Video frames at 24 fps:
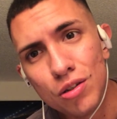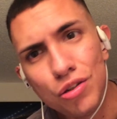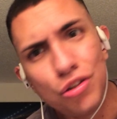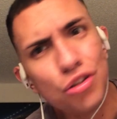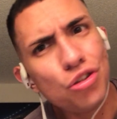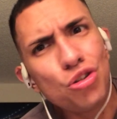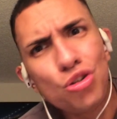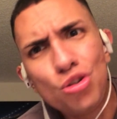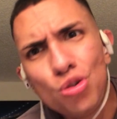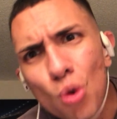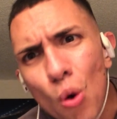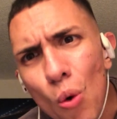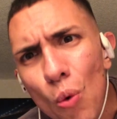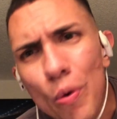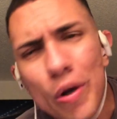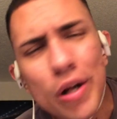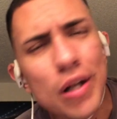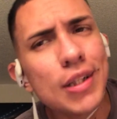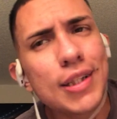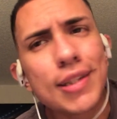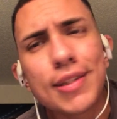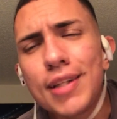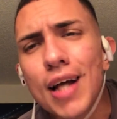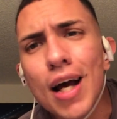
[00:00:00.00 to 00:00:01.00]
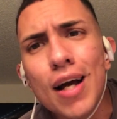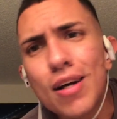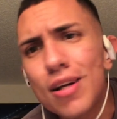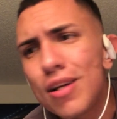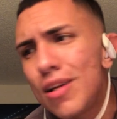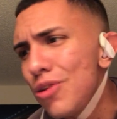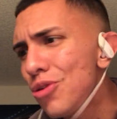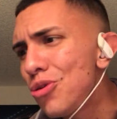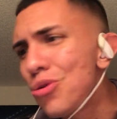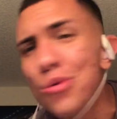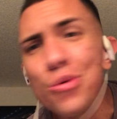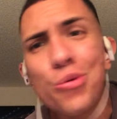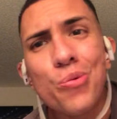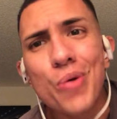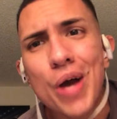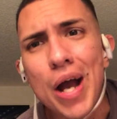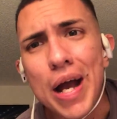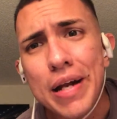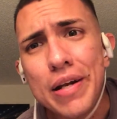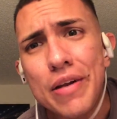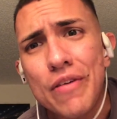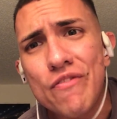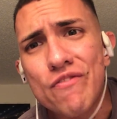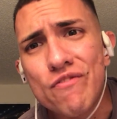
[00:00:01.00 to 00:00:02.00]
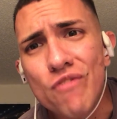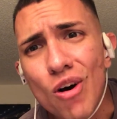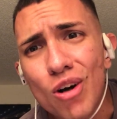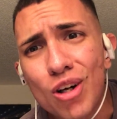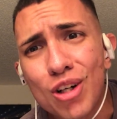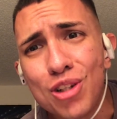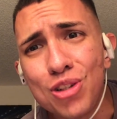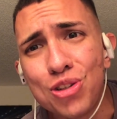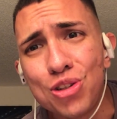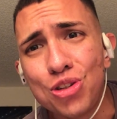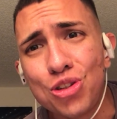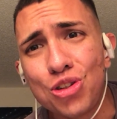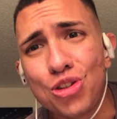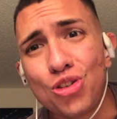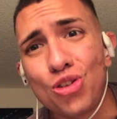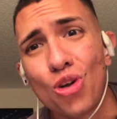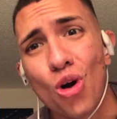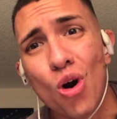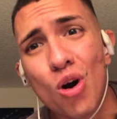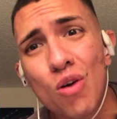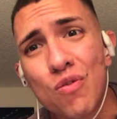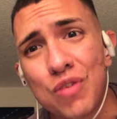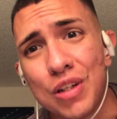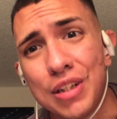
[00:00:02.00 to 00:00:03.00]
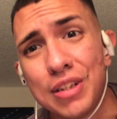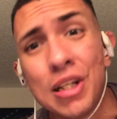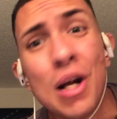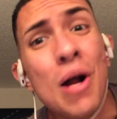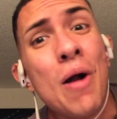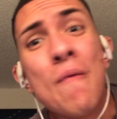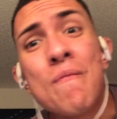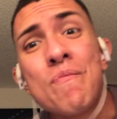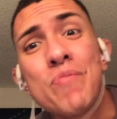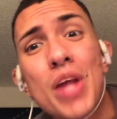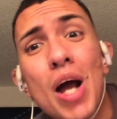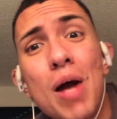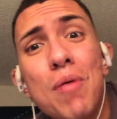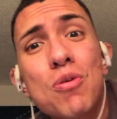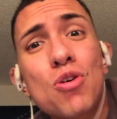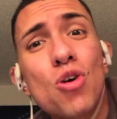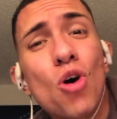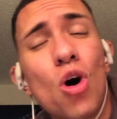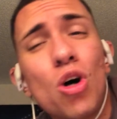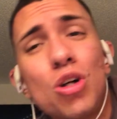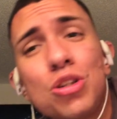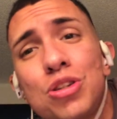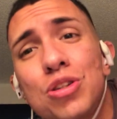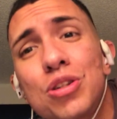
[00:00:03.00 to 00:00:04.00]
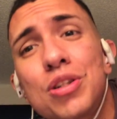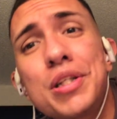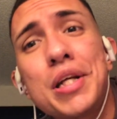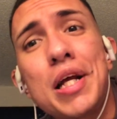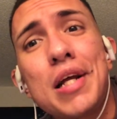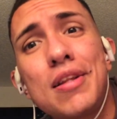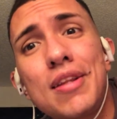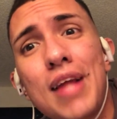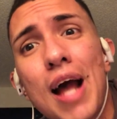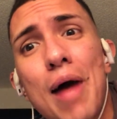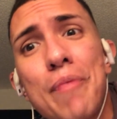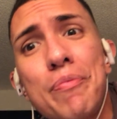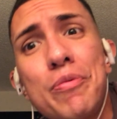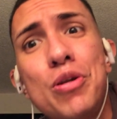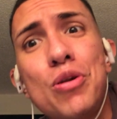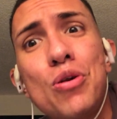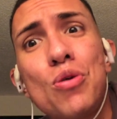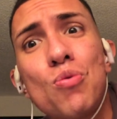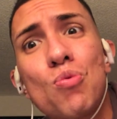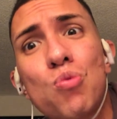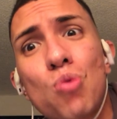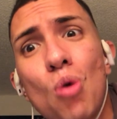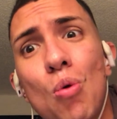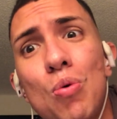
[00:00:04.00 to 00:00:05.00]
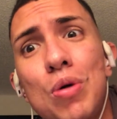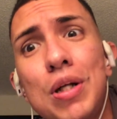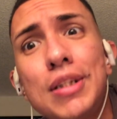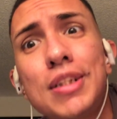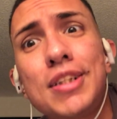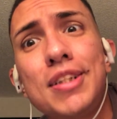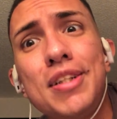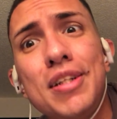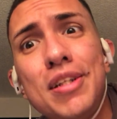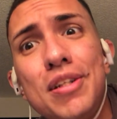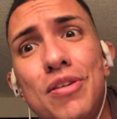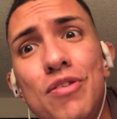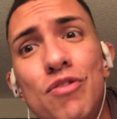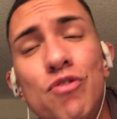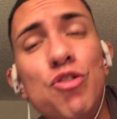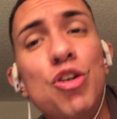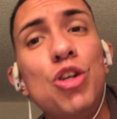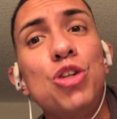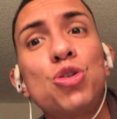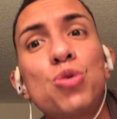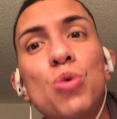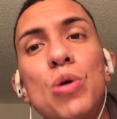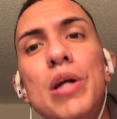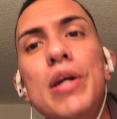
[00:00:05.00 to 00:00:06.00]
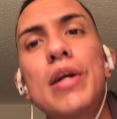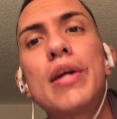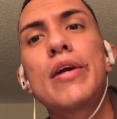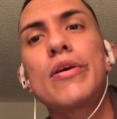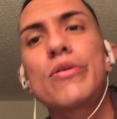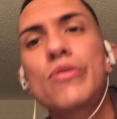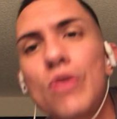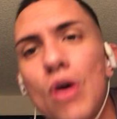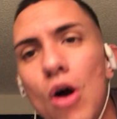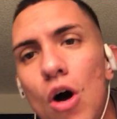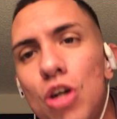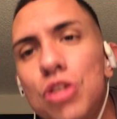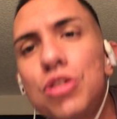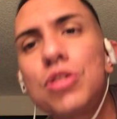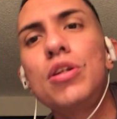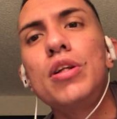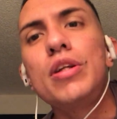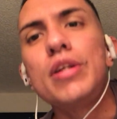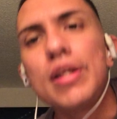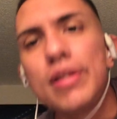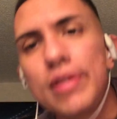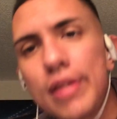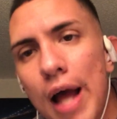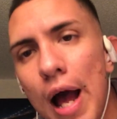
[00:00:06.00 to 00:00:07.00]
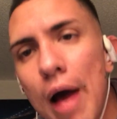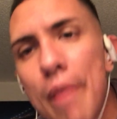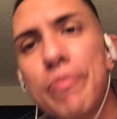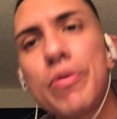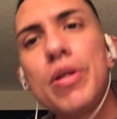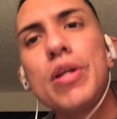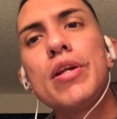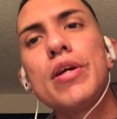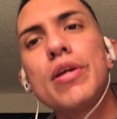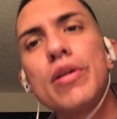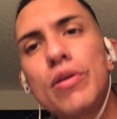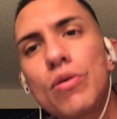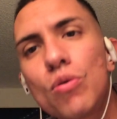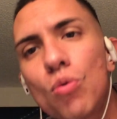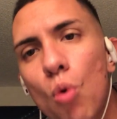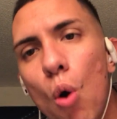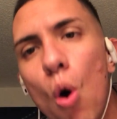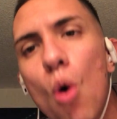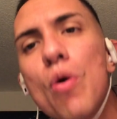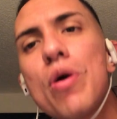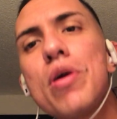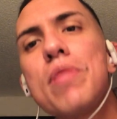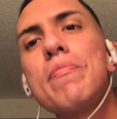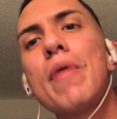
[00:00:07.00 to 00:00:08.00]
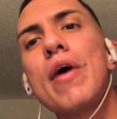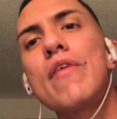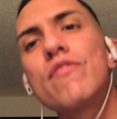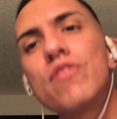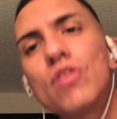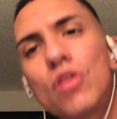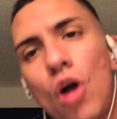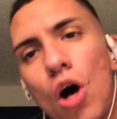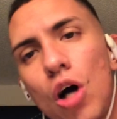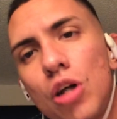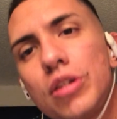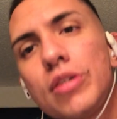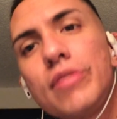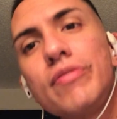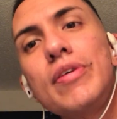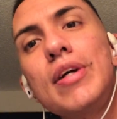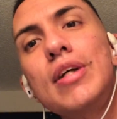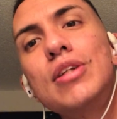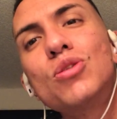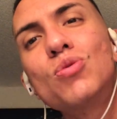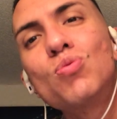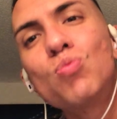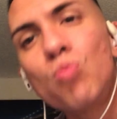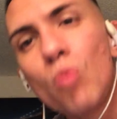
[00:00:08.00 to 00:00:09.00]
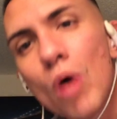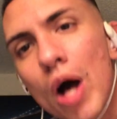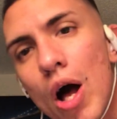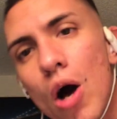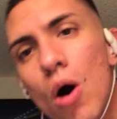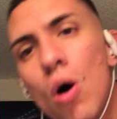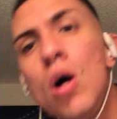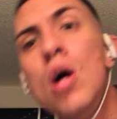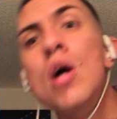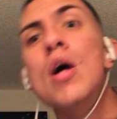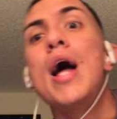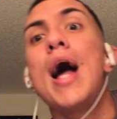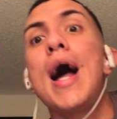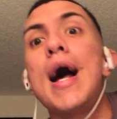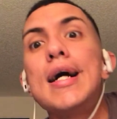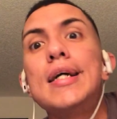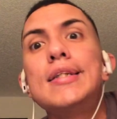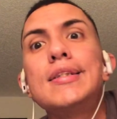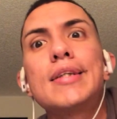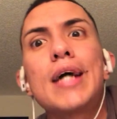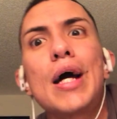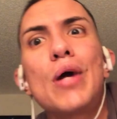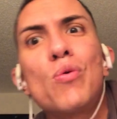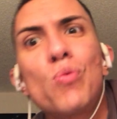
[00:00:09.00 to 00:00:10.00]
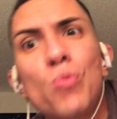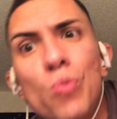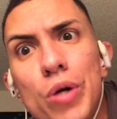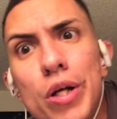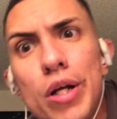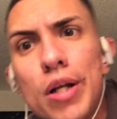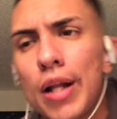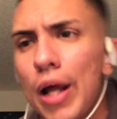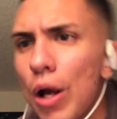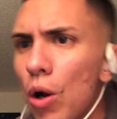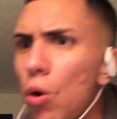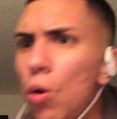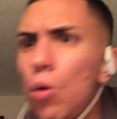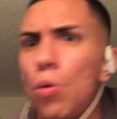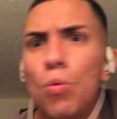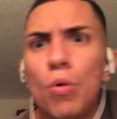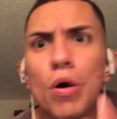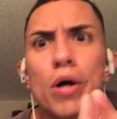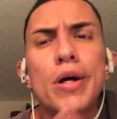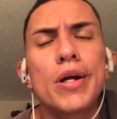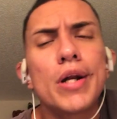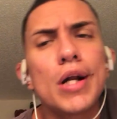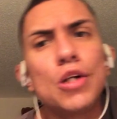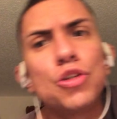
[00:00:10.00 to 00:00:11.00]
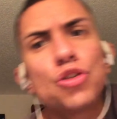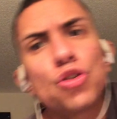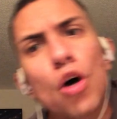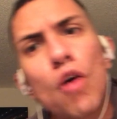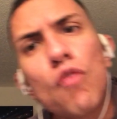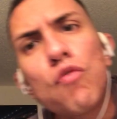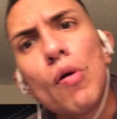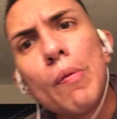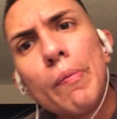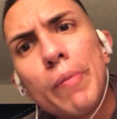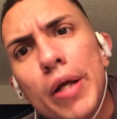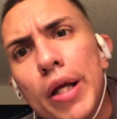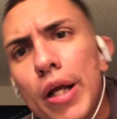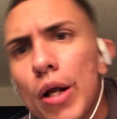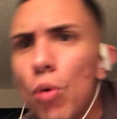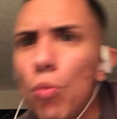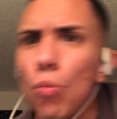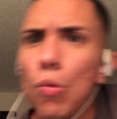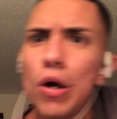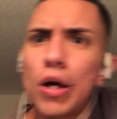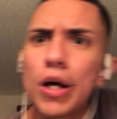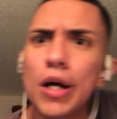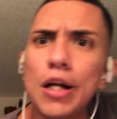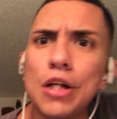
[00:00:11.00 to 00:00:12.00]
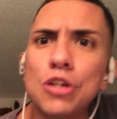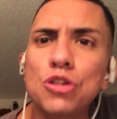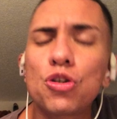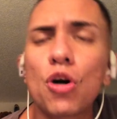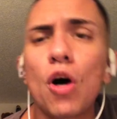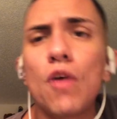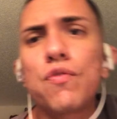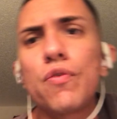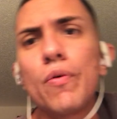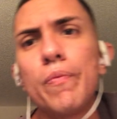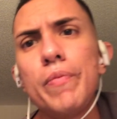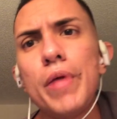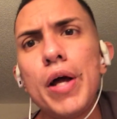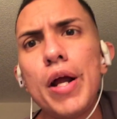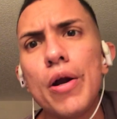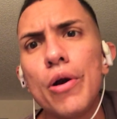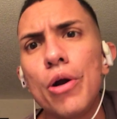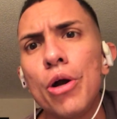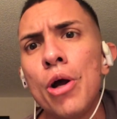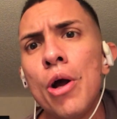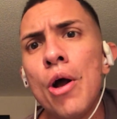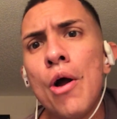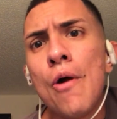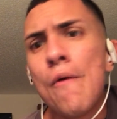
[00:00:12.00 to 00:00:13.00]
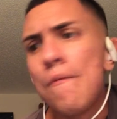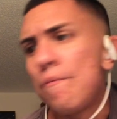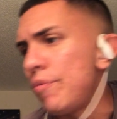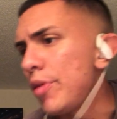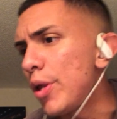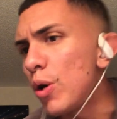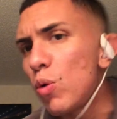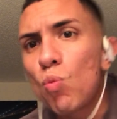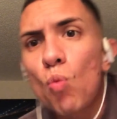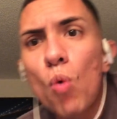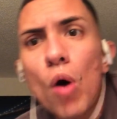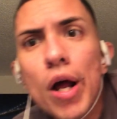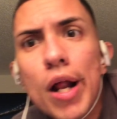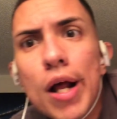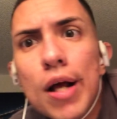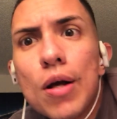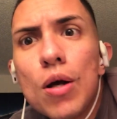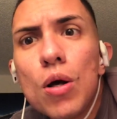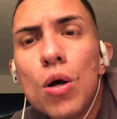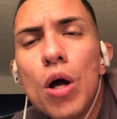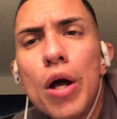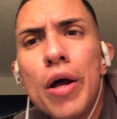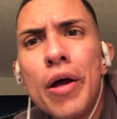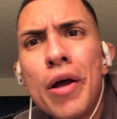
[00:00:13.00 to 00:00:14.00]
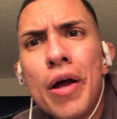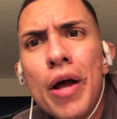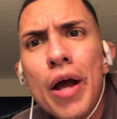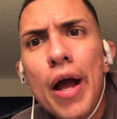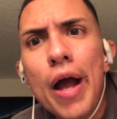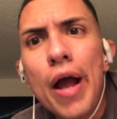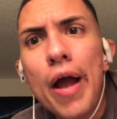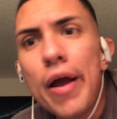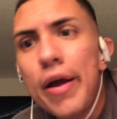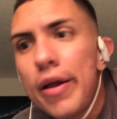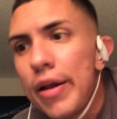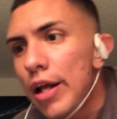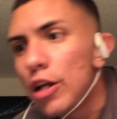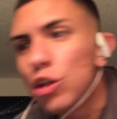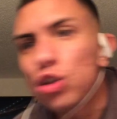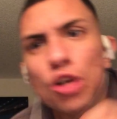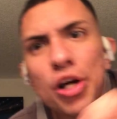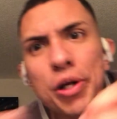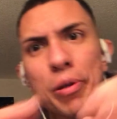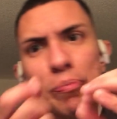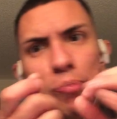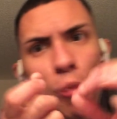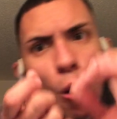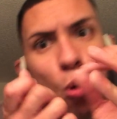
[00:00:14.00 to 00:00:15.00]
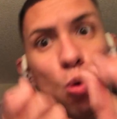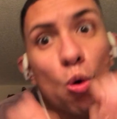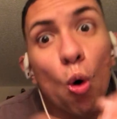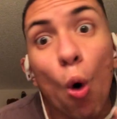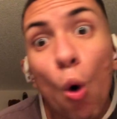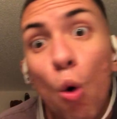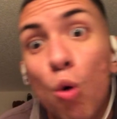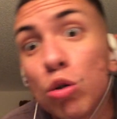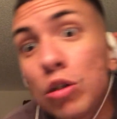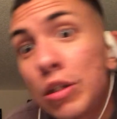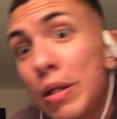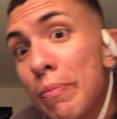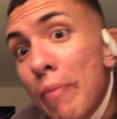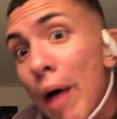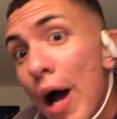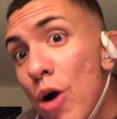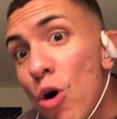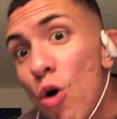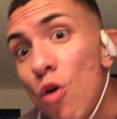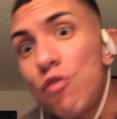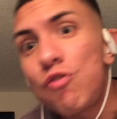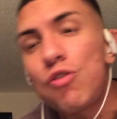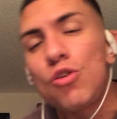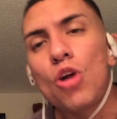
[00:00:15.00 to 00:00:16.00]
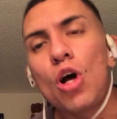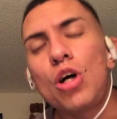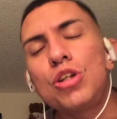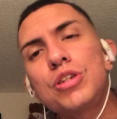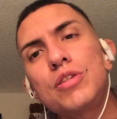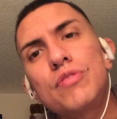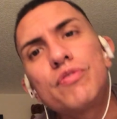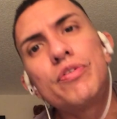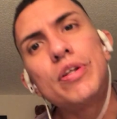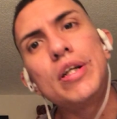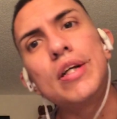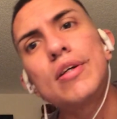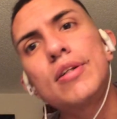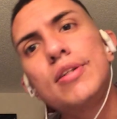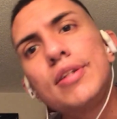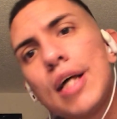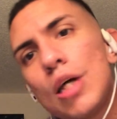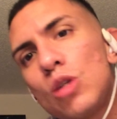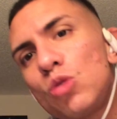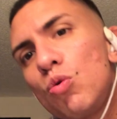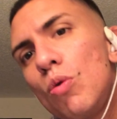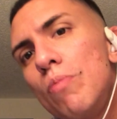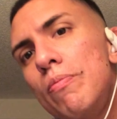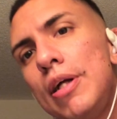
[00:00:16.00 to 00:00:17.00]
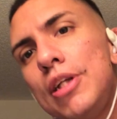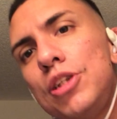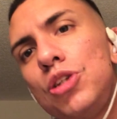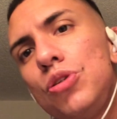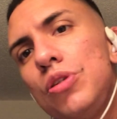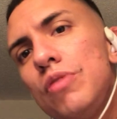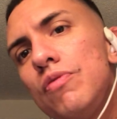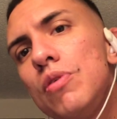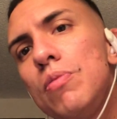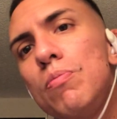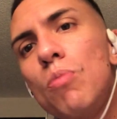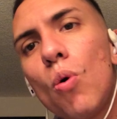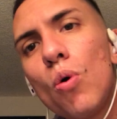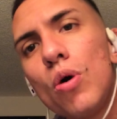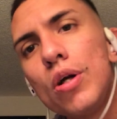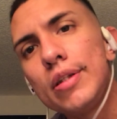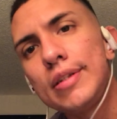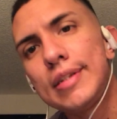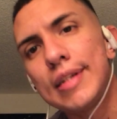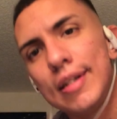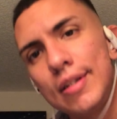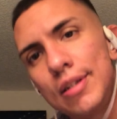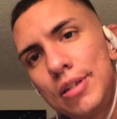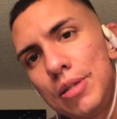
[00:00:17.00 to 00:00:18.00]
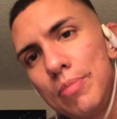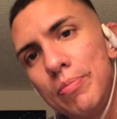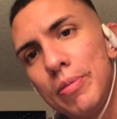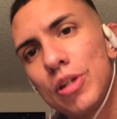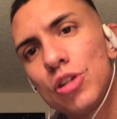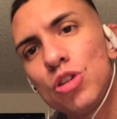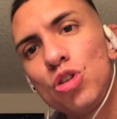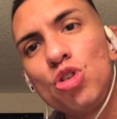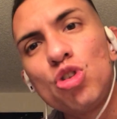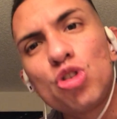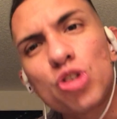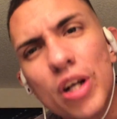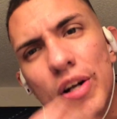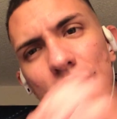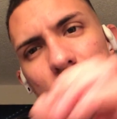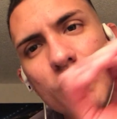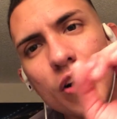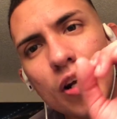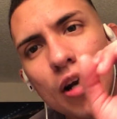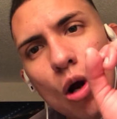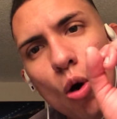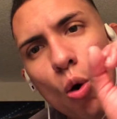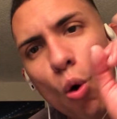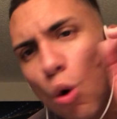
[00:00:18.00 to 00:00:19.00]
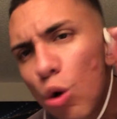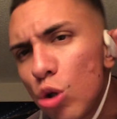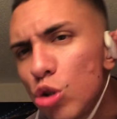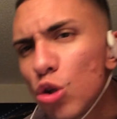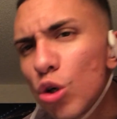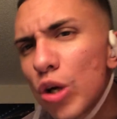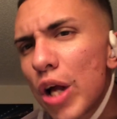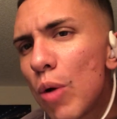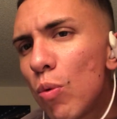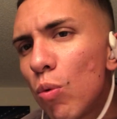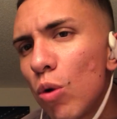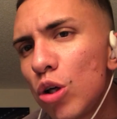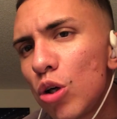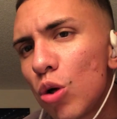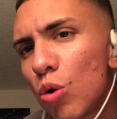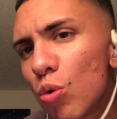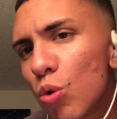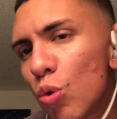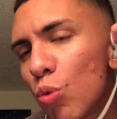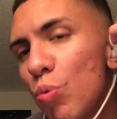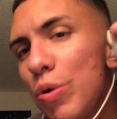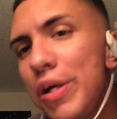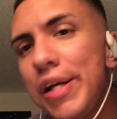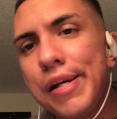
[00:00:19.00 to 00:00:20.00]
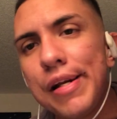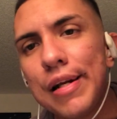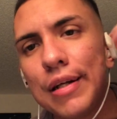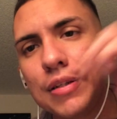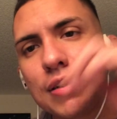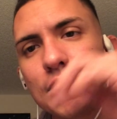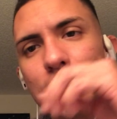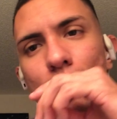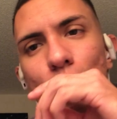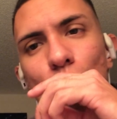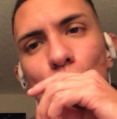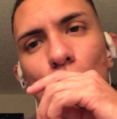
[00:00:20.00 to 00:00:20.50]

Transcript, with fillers: Just do it. It's not going to do you any fucking disservice. I'm constantly adapting and growing as an individual and constantly adapting and growing my philosophy as well as I read, like, oh, what can I draw from here? What can I draw from there? And, what, uh, uh and, and try to poke holes in my own philosophy because that's what makes you even more intelligent because you try to figure out holes, okay, what are the weaknesses?